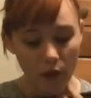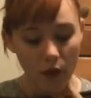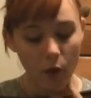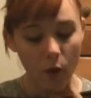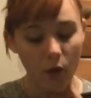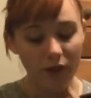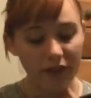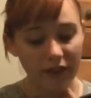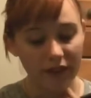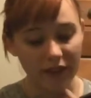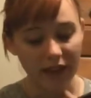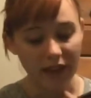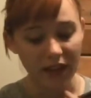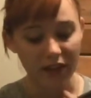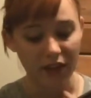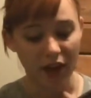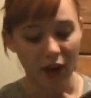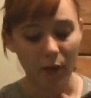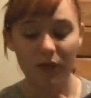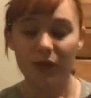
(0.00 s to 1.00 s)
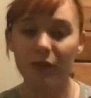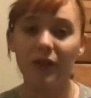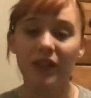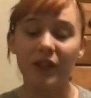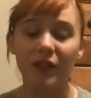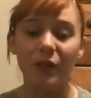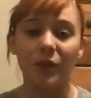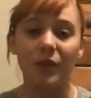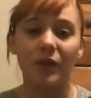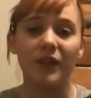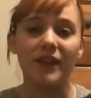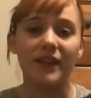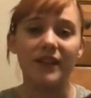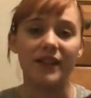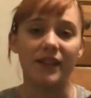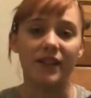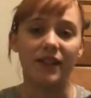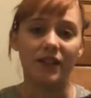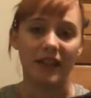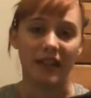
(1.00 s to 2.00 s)
One thing that I thought was really cool is
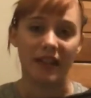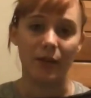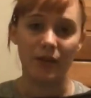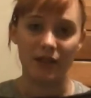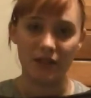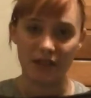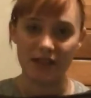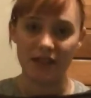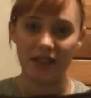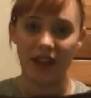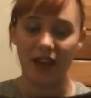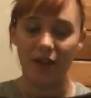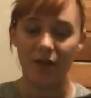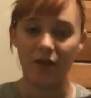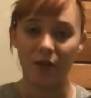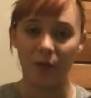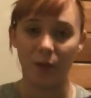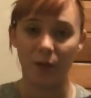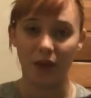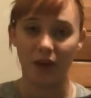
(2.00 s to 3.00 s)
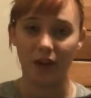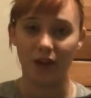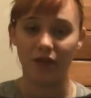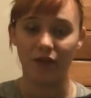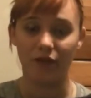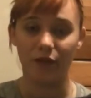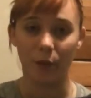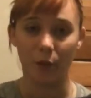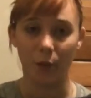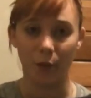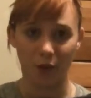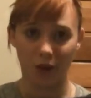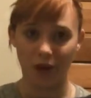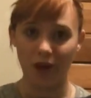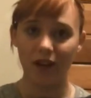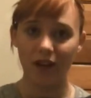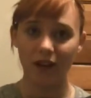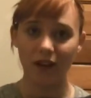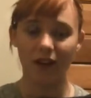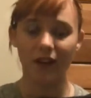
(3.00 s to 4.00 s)
that their language doesn't have the word for
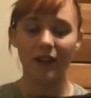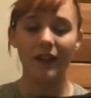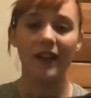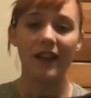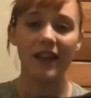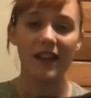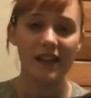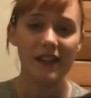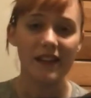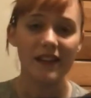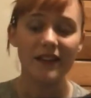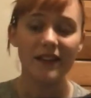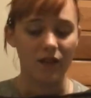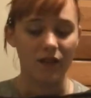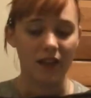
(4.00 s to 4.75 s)
work in it,